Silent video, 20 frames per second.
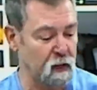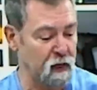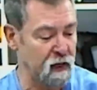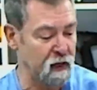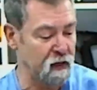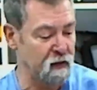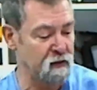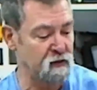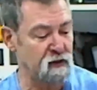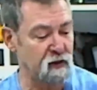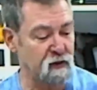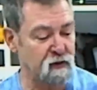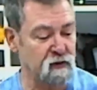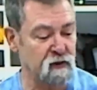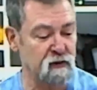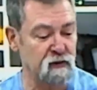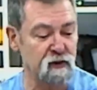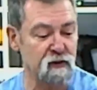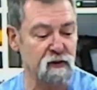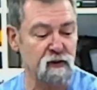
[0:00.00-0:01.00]
We had
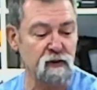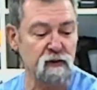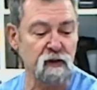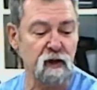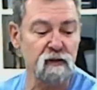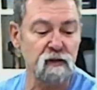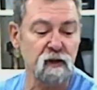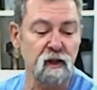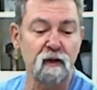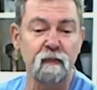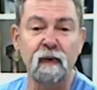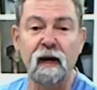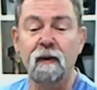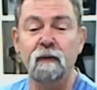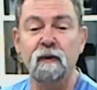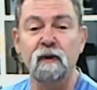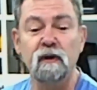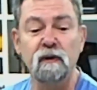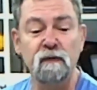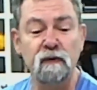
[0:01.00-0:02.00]
sausage sizzles. I was on the
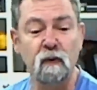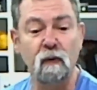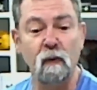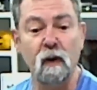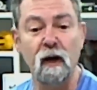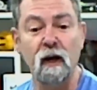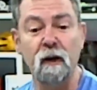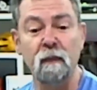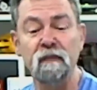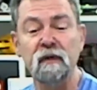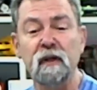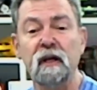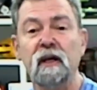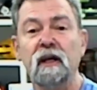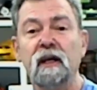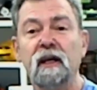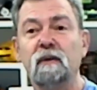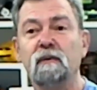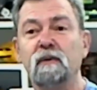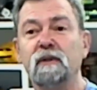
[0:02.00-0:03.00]
barbecue for a while.
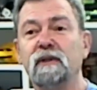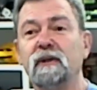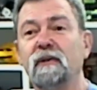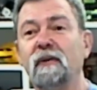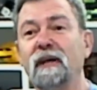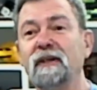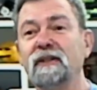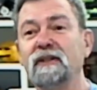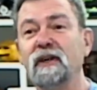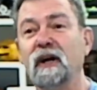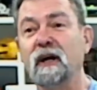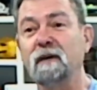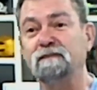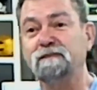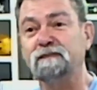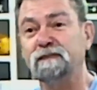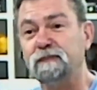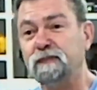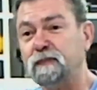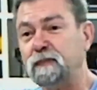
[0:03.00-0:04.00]
It was a great time.
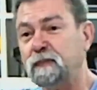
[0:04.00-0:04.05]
